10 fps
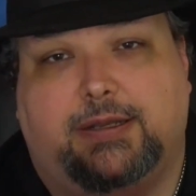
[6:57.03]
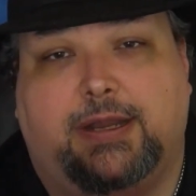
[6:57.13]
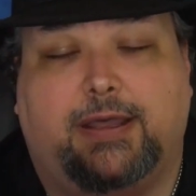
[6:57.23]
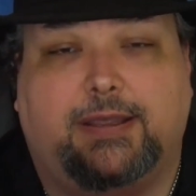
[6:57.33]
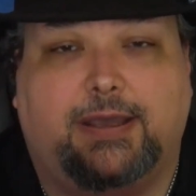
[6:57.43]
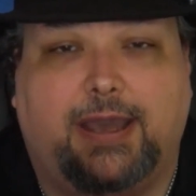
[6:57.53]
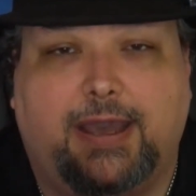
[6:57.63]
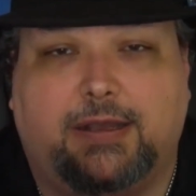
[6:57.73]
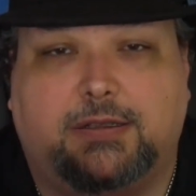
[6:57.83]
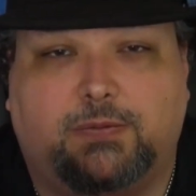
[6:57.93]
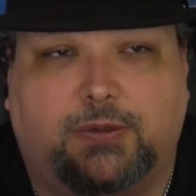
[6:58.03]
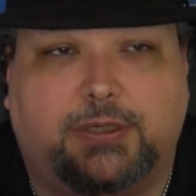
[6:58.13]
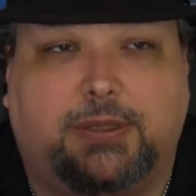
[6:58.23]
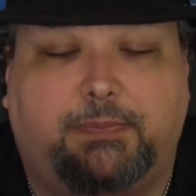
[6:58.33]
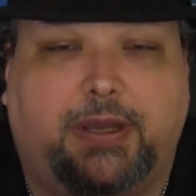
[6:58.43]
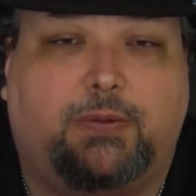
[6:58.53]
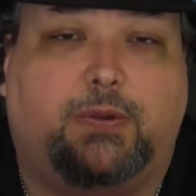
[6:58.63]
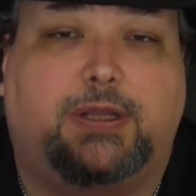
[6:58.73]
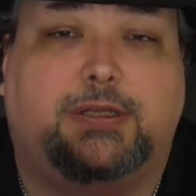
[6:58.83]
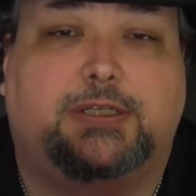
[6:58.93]
Now, the chaos one is the big
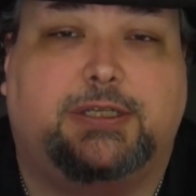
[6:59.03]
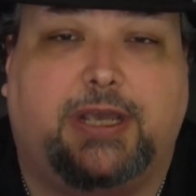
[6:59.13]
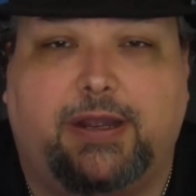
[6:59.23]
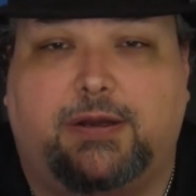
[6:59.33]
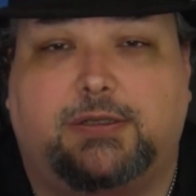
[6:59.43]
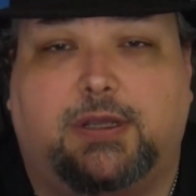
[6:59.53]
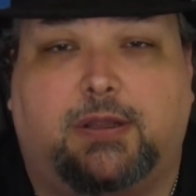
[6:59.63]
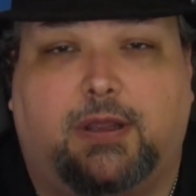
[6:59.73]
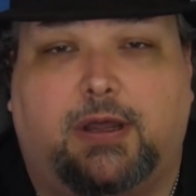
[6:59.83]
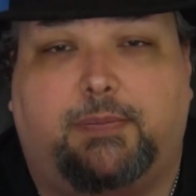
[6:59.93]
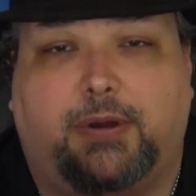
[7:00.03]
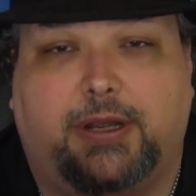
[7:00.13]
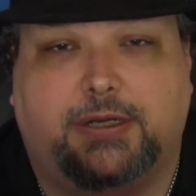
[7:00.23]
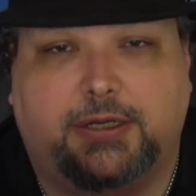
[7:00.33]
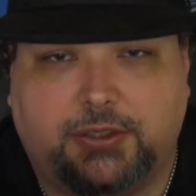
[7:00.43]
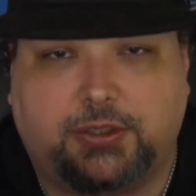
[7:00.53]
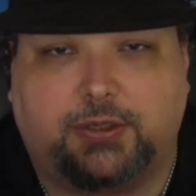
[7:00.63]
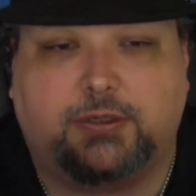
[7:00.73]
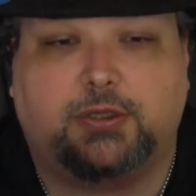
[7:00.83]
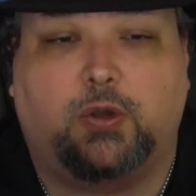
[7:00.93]
one that scares a lot of practitioners